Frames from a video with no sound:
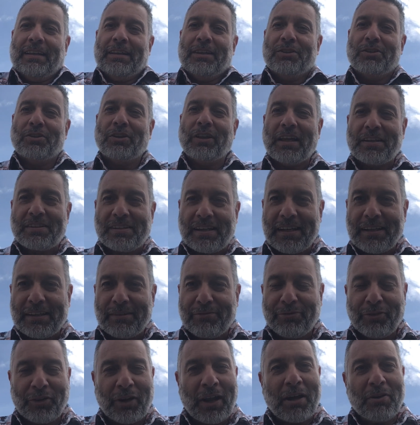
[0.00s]
So that's it
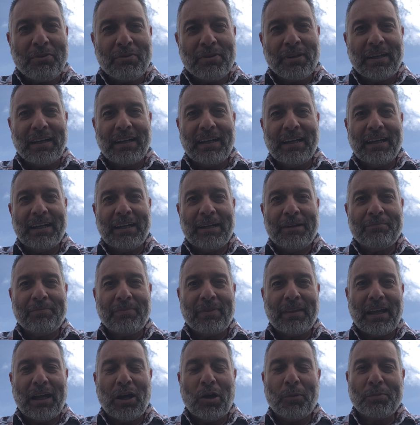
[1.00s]
for now.
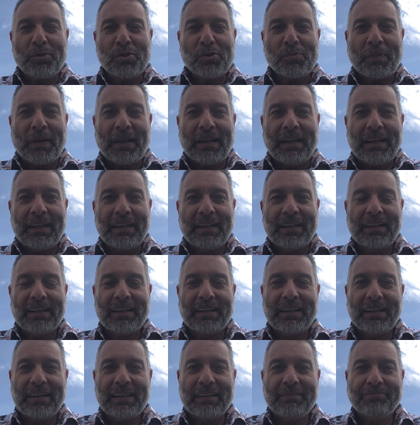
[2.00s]
I hope you spend
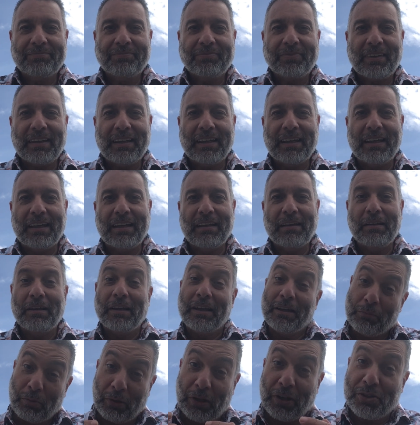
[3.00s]

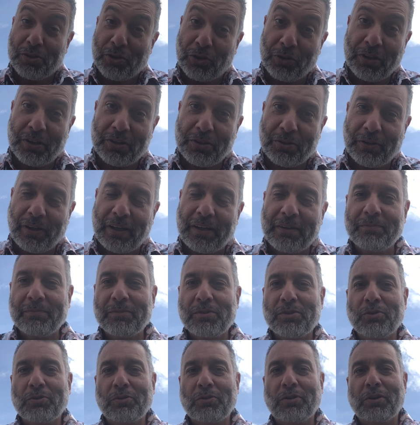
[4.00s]
it's Sunday today,
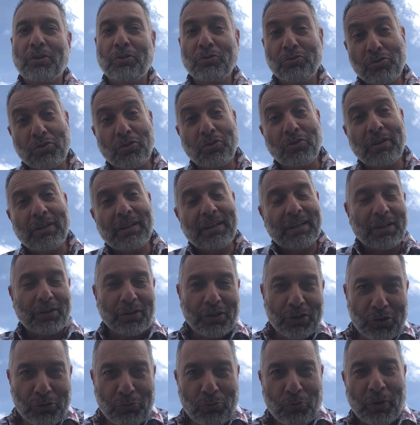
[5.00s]
so a good Sunday and a
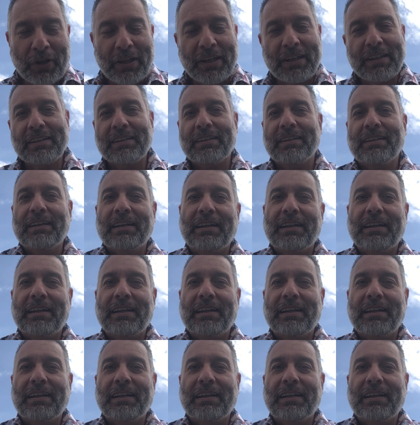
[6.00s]
good week.